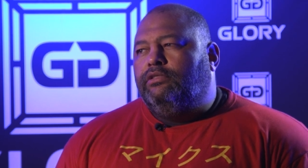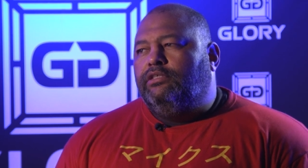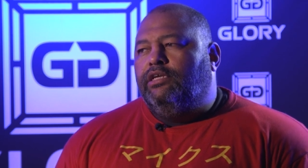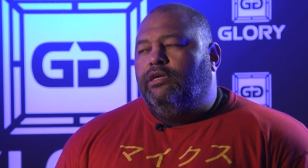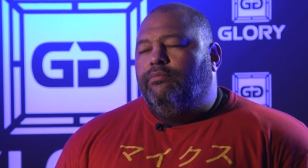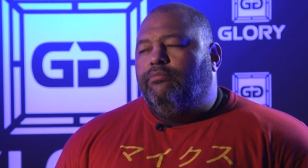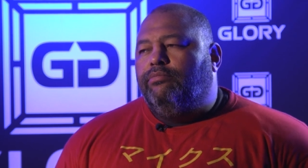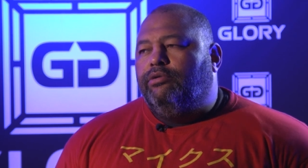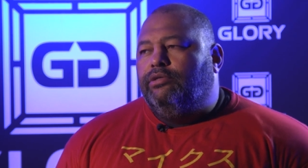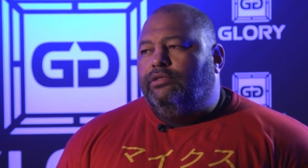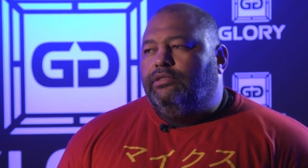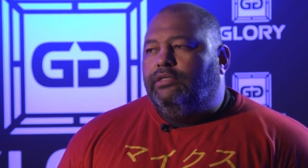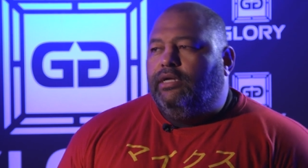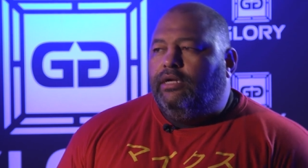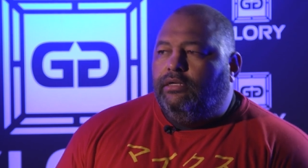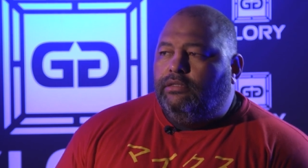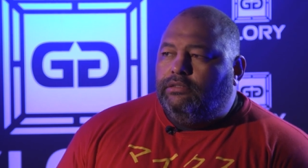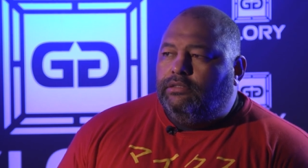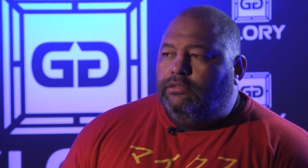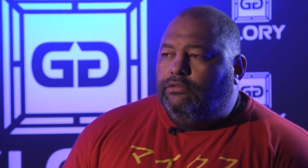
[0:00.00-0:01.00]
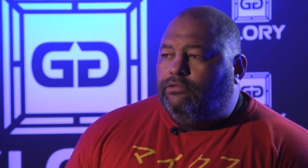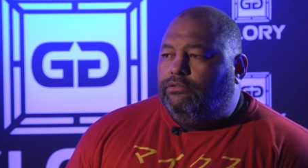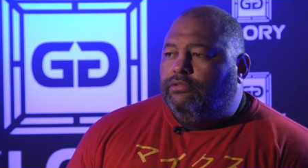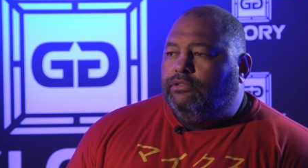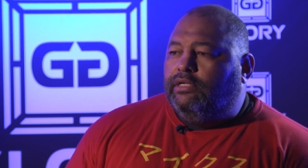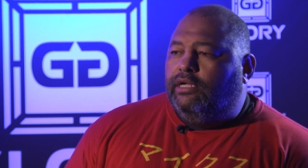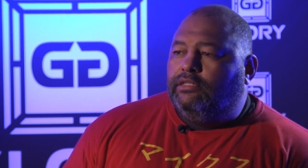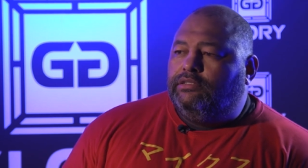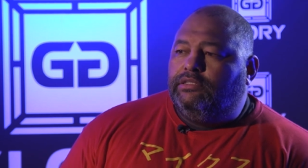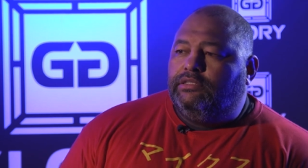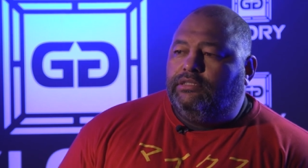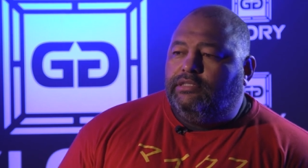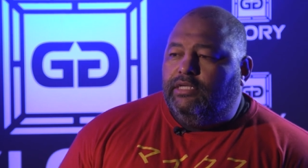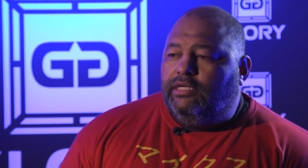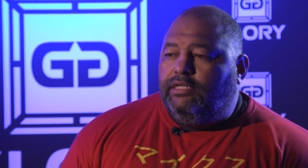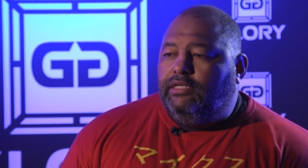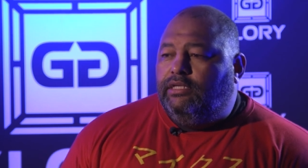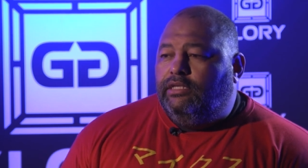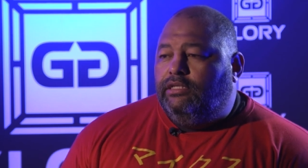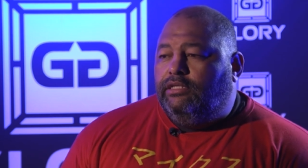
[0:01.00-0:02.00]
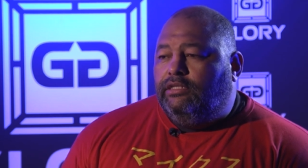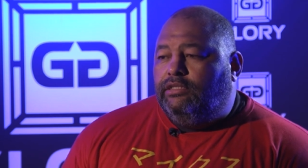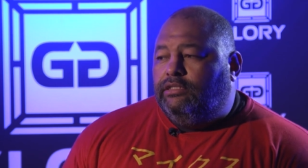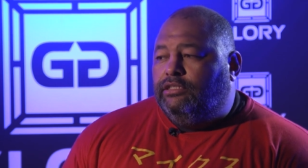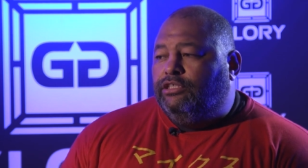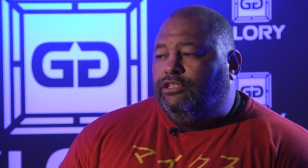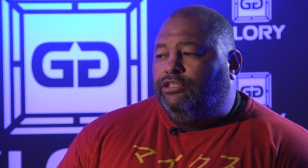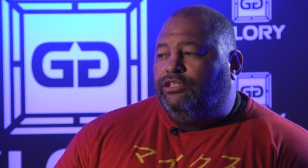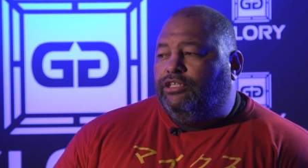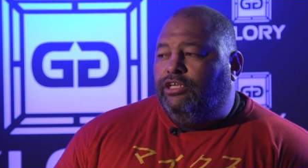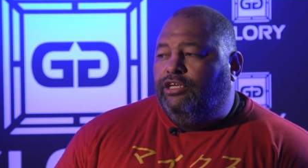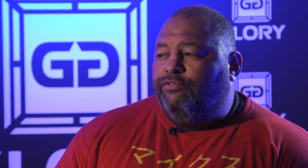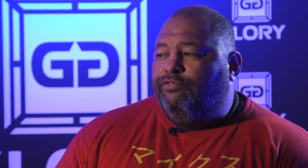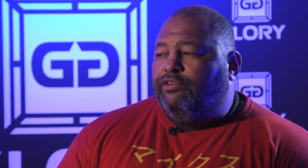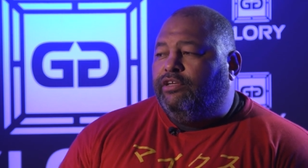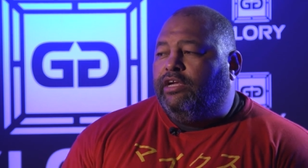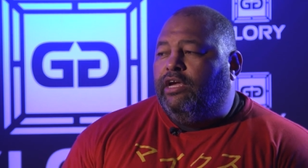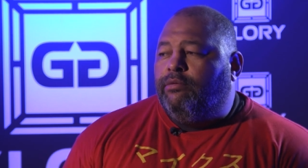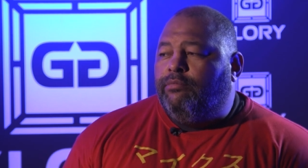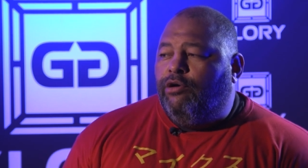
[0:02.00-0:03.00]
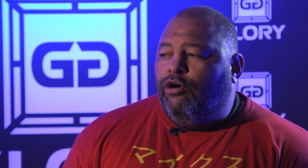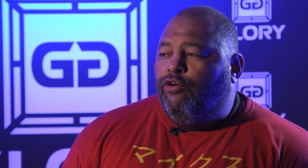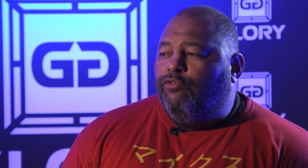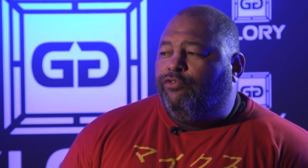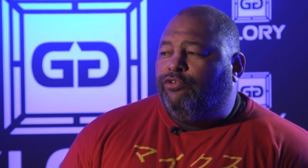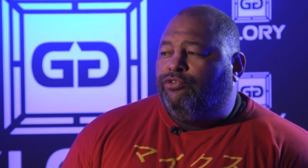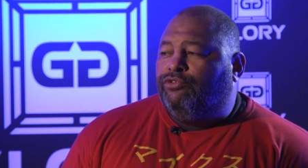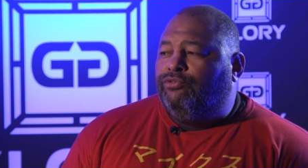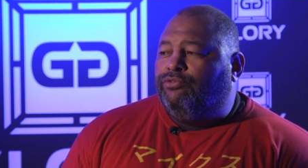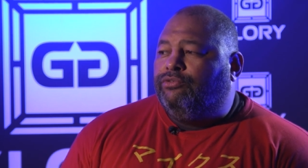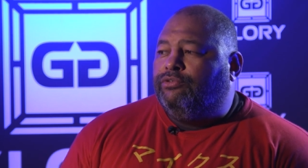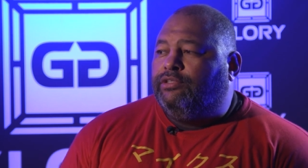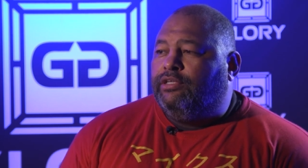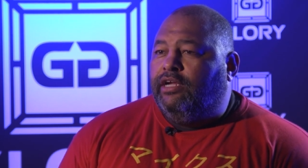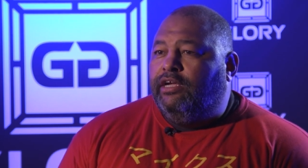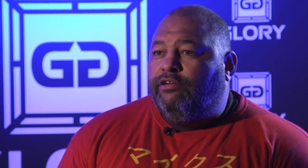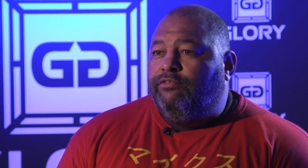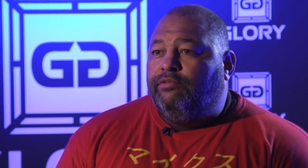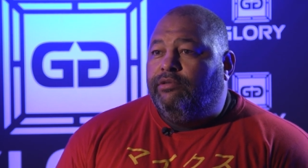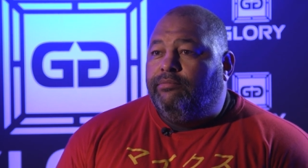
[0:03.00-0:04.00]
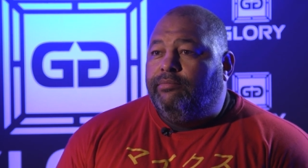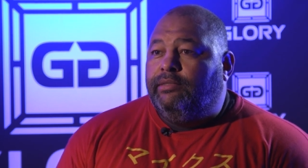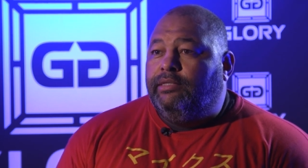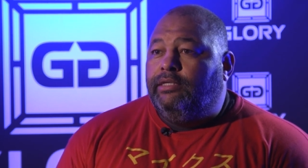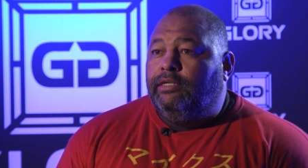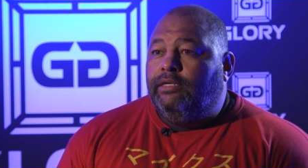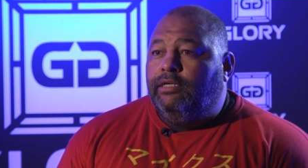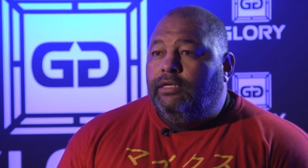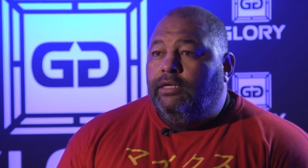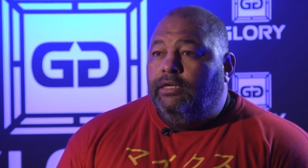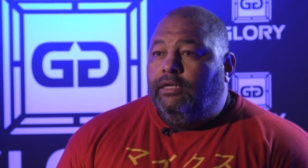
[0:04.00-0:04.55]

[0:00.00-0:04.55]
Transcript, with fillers: gym burned down in two thousand ten, he just even came over to train with me.